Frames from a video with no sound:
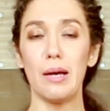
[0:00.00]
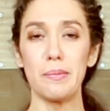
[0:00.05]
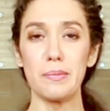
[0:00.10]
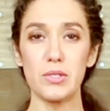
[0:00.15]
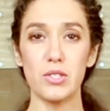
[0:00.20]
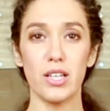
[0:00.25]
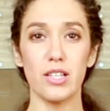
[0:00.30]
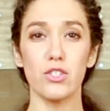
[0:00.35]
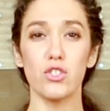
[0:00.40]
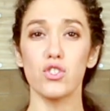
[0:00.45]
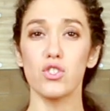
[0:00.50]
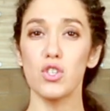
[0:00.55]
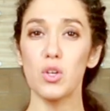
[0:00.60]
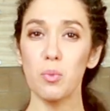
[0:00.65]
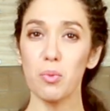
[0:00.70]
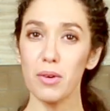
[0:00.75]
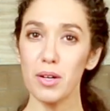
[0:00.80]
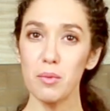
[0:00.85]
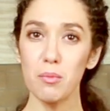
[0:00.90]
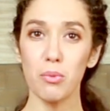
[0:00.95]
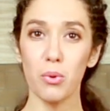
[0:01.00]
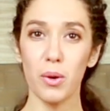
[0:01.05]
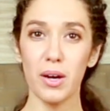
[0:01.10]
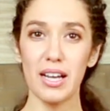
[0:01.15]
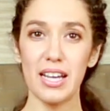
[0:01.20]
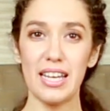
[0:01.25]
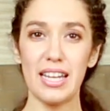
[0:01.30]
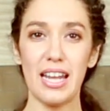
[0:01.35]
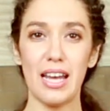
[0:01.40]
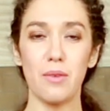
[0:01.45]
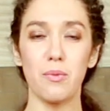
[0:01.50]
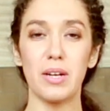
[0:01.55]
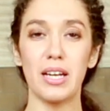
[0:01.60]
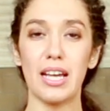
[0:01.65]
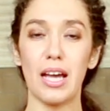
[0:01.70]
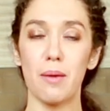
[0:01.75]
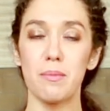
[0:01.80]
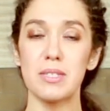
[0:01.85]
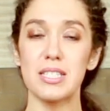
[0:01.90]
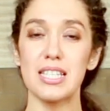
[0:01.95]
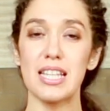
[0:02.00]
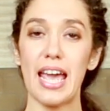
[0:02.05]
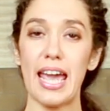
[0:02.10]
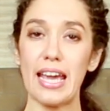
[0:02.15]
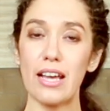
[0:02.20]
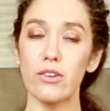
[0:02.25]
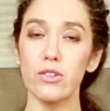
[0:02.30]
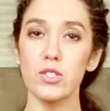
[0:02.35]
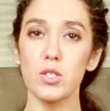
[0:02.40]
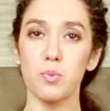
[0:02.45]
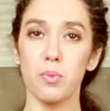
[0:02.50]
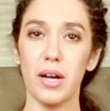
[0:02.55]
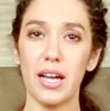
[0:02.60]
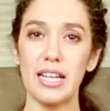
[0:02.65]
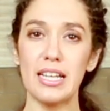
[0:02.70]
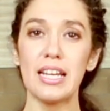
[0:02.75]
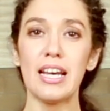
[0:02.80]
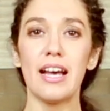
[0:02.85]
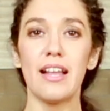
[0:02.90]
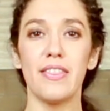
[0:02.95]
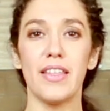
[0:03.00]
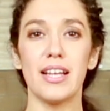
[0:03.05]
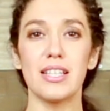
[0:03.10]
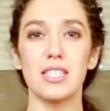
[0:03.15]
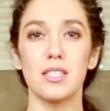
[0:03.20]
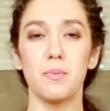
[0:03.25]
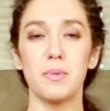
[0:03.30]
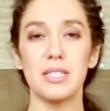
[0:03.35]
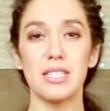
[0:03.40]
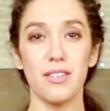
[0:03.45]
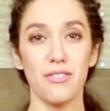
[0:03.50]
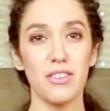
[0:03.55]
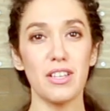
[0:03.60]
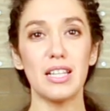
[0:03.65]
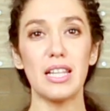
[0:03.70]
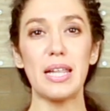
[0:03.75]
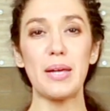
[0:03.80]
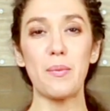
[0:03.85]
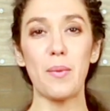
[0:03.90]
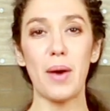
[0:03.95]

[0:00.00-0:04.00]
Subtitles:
So that's super important, and when it comes to the ankle sprain, that's specifically